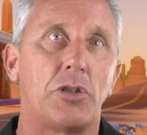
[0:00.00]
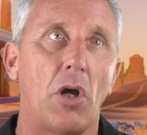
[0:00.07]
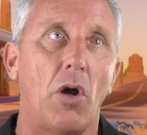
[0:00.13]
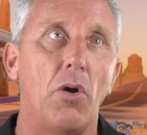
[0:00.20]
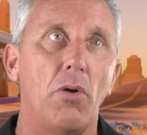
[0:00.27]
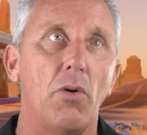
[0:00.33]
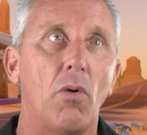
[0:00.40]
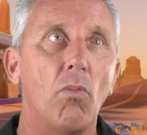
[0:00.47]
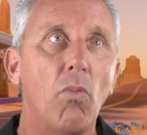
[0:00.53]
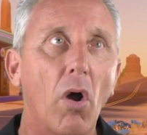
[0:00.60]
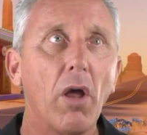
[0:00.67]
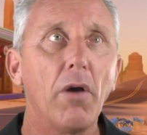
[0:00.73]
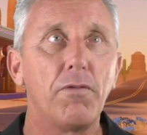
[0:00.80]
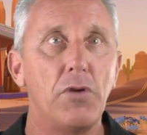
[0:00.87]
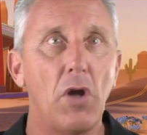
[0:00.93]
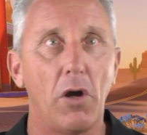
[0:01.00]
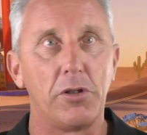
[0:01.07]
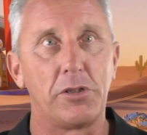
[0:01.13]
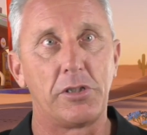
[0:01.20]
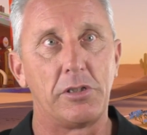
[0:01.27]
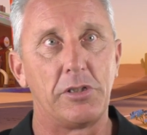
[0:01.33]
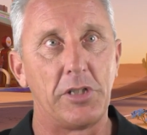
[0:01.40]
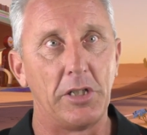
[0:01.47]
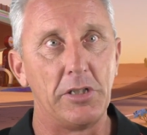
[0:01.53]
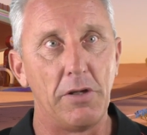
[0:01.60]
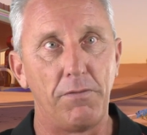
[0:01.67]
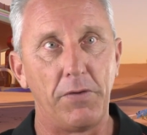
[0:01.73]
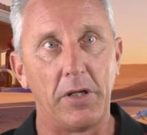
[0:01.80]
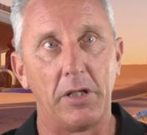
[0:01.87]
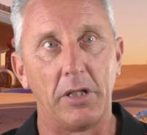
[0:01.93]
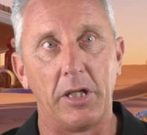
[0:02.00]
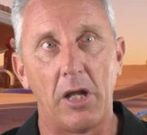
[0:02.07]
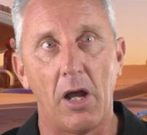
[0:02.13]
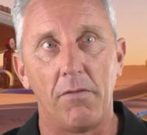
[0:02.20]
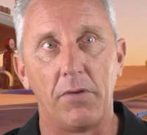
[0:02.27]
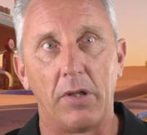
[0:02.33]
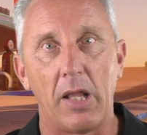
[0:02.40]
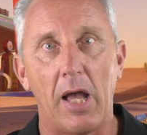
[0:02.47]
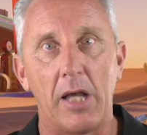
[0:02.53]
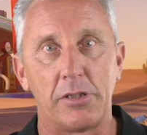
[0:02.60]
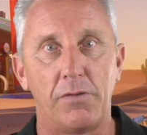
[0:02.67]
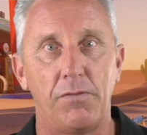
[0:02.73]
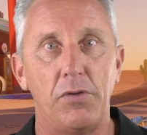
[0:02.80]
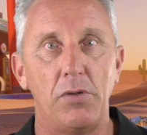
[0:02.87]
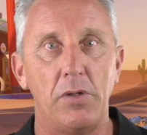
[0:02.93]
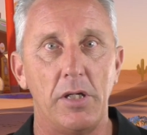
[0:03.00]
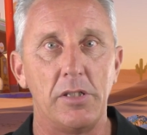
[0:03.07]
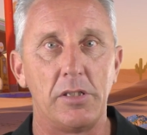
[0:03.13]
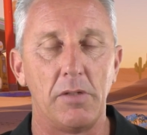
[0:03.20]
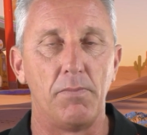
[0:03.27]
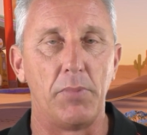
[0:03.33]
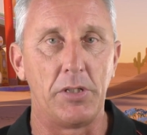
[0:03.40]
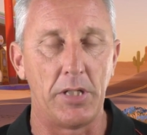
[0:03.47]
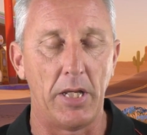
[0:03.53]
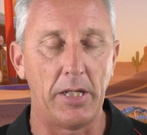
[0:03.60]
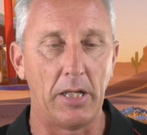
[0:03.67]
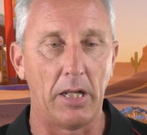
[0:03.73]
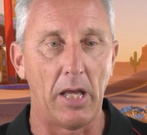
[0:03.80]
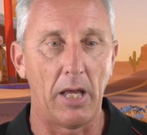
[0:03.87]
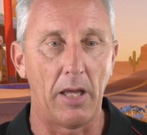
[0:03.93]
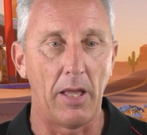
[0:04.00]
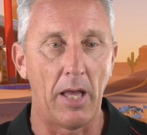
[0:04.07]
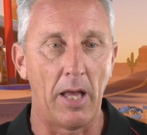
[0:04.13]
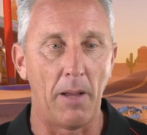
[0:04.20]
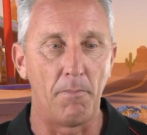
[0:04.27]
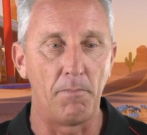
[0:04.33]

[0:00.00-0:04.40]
So what I've noticed significantly over the last few years in particular,